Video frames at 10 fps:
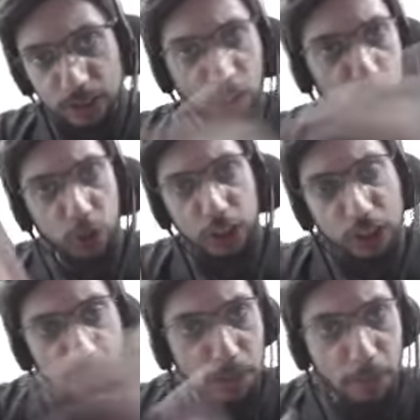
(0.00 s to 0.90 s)
Now, judiciary
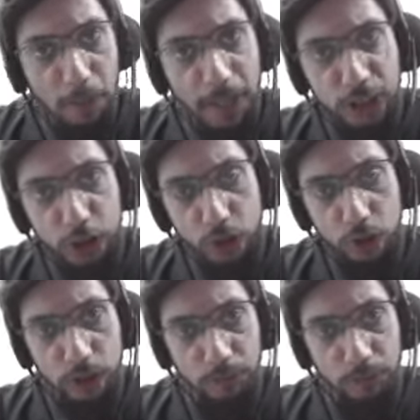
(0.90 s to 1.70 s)
is a public institution.